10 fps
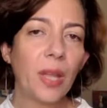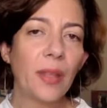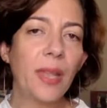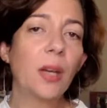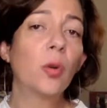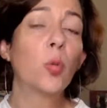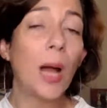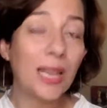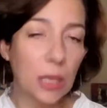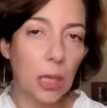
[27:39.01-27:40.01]
that are
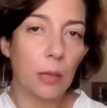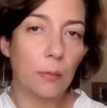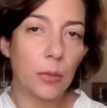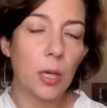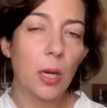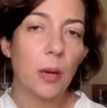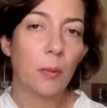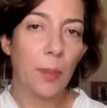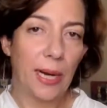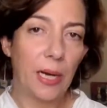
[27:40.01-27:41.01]
welcomed
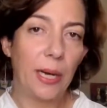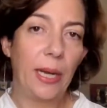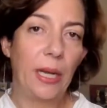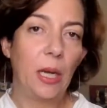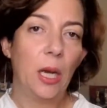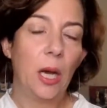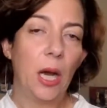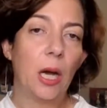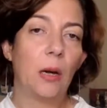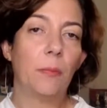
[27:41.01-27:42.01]
by
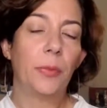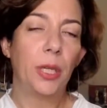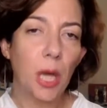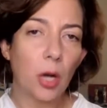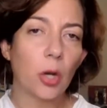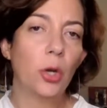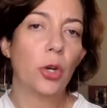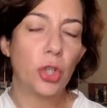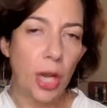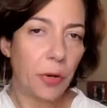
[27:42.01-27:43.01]
the
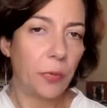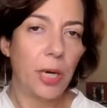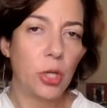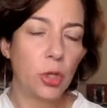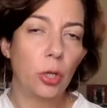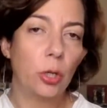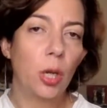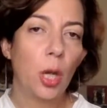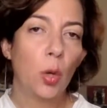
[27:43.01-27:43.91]
younger generation,